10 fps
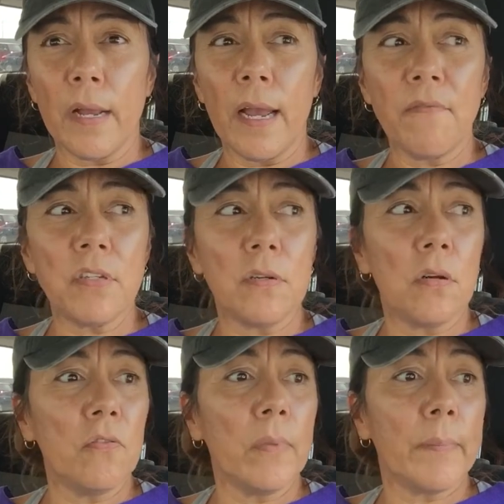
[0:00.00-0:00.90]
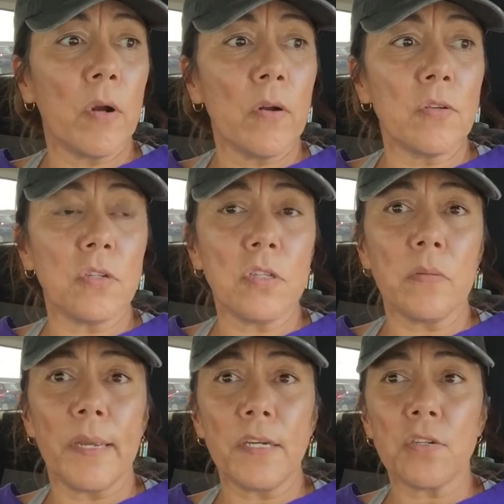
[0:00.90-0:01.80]
I have to go through my markers just
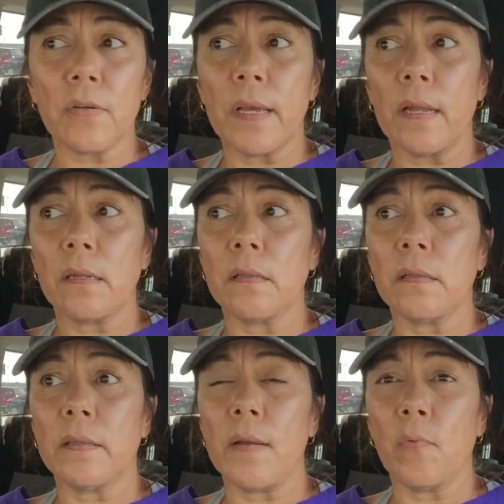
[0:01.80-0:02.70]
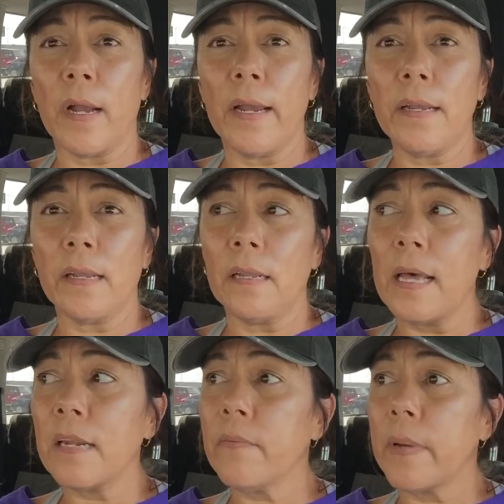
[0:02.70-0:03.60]
to make sure that they write, and a
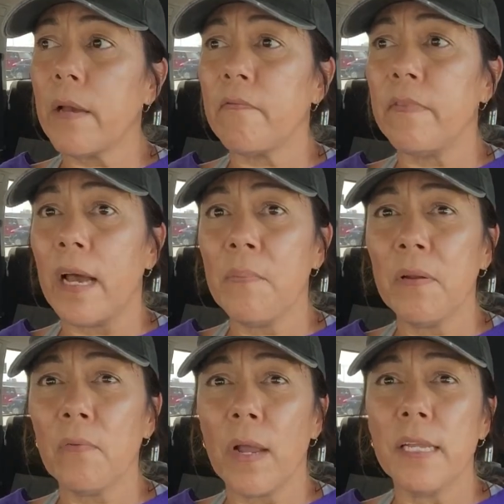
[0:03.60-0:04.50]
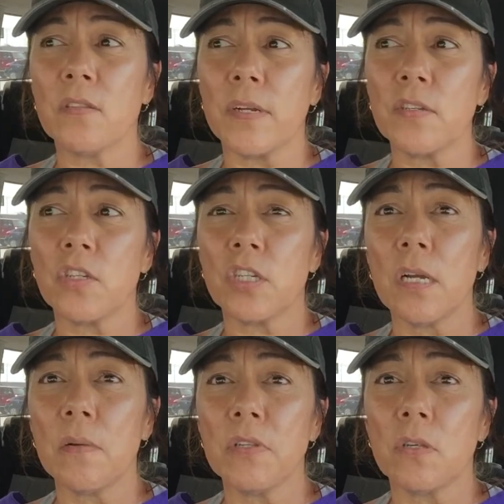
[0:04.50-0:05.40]
lot of them have not been writing, so I just chunk them.